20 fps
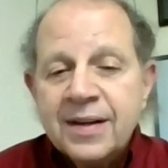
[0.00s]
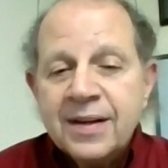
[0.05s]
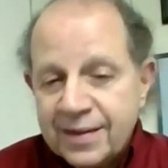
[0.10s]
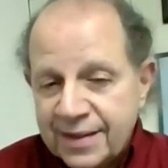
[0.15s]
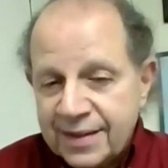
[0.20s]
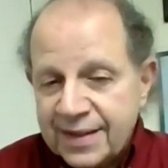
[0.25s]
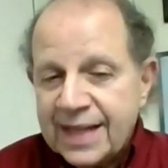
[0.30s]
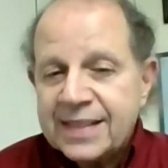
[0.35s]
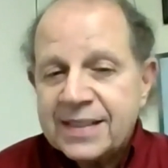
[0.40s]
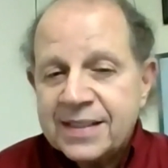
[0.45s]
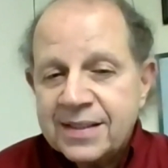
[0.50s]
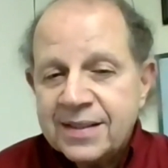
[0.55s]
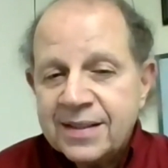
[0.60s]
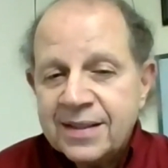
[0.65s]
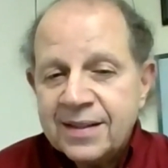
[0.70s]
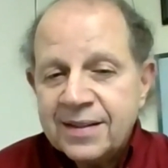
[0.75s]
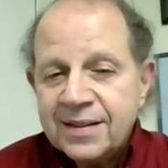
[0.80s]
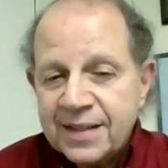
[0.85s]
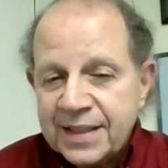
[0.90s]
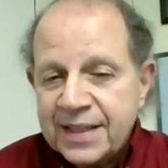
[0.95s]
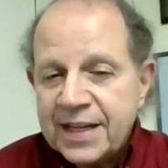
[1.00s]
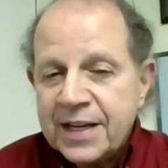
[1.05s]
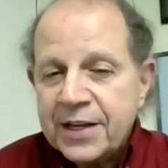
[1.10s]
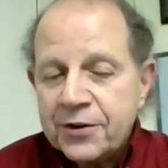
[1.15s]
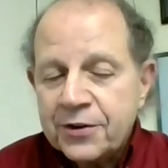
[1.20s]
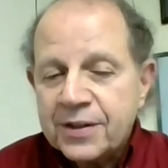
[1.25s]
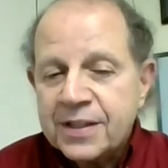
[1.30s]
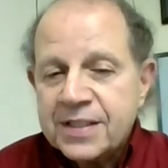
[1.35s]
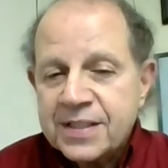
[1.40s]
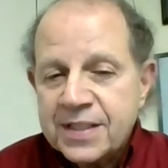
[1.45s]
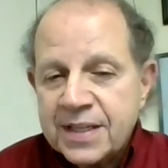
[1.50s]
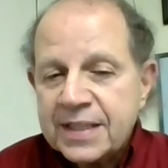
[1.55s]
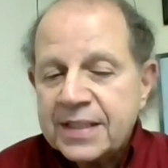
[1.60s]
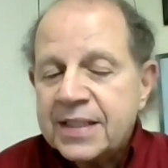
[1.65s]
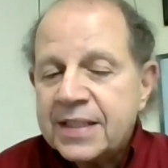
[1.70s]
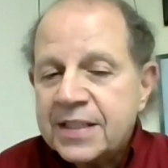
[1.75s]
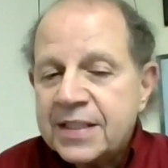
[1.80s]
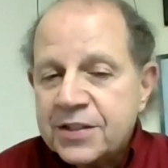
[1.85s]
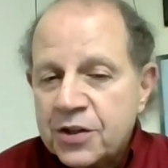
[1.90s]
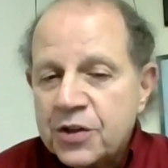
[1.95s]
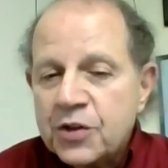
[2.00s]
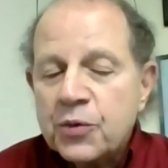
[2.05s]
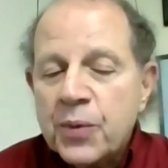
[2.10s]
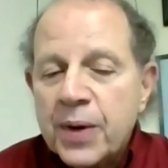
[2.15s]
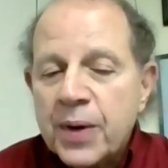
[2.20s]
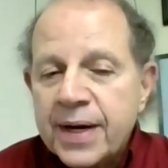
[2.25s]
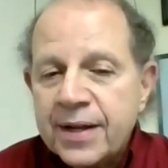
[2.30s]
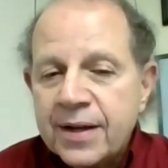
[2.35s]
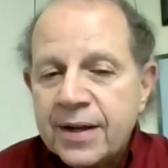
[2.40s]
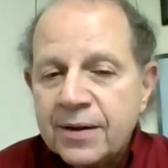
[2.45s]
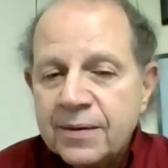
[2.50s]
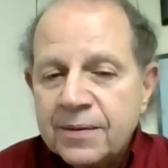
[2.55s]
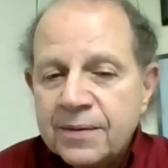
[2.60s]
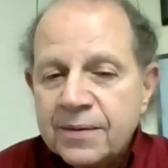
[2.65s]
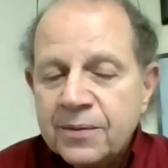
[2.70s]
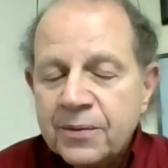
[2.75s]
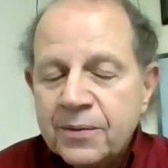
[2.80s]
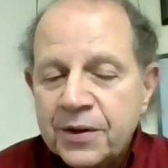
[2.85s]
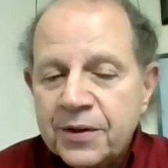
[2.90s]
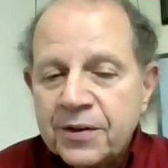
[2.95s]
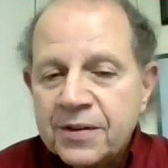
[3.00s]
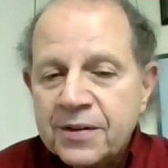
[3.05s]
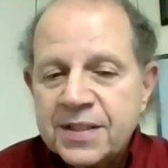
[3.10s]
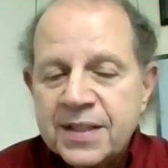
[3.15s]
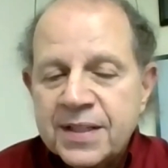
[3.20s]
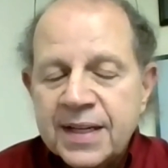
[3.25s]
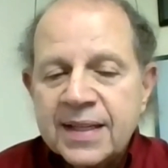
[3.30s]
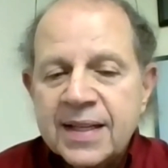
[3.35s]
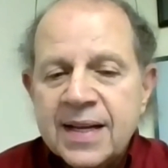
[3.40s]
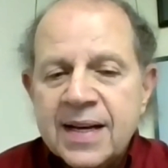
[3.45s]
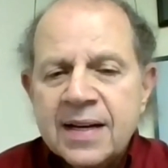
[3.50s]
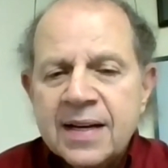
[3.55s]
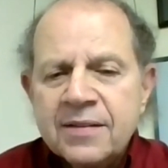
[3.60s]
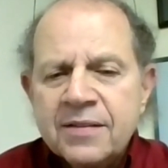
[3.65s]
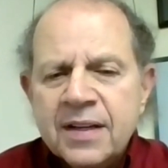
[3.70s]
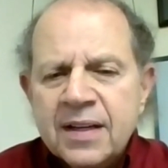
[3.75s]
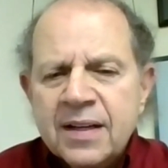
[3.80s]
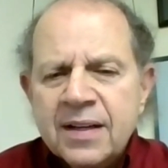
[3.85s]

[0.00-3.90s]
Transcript: and that's the day you're listening to this on the radio, when you're listening live.